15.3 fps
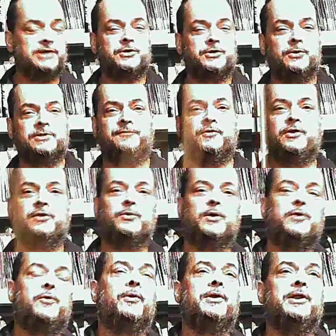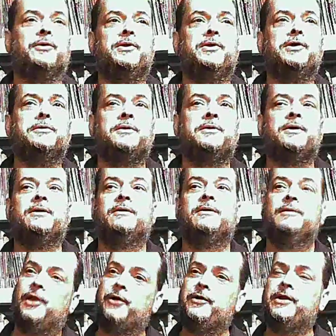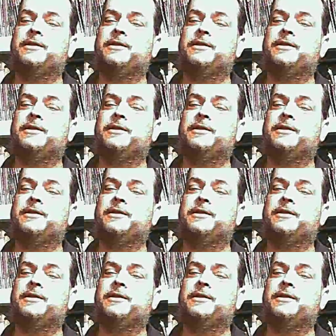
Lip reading: If you get to a chord you don't know, learn it.